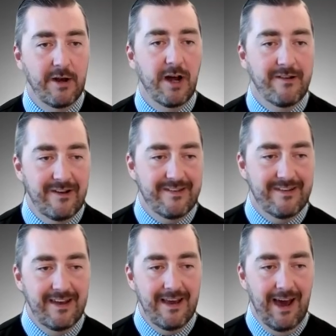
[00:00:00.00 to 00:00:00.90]
not
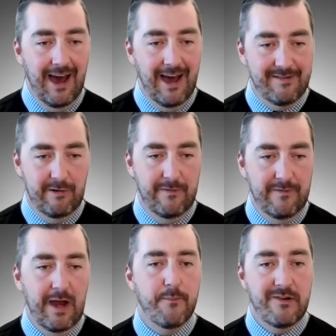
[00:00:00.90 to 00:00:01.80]
just sort of
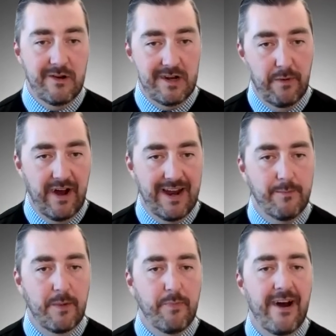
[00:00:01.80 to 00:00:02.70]
the opportunity
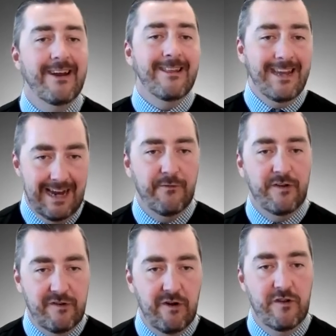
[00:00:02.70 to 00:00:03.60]
provided, but providing the
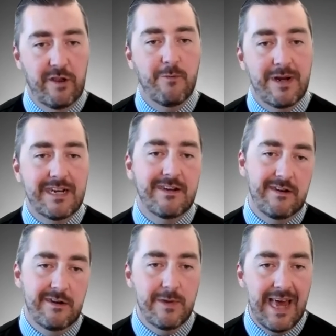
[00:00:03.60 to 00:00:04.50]
infrastructure that we need to
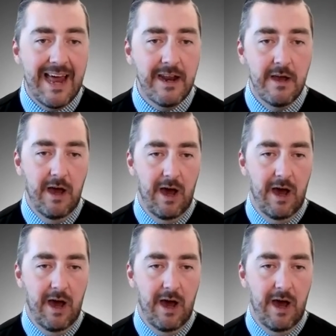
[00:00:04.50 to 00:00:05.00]
do that,